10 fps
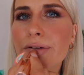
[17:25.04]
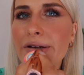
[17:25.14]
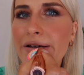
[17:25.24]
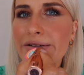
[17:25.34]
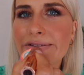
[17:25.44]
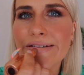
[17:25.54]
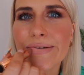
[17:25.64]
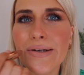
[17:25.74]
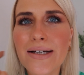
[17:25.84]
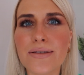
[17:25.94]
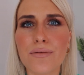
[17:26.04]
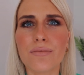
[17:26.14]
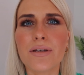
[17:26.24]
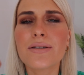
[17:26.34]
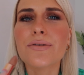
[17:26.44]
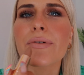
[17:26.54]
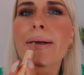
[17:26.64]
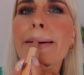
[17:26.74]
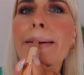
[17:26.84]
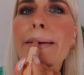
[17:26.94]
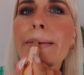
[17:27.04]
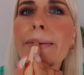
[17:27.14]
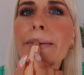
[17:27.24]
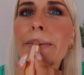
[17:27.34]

texture-wise. This is really nice.